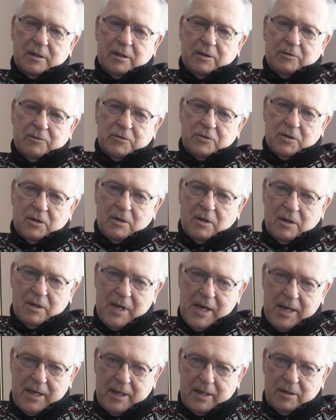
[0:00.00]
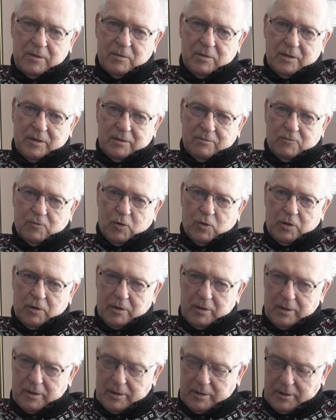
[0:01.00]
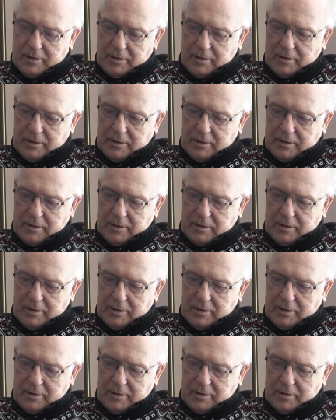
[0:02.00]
it was all hand work.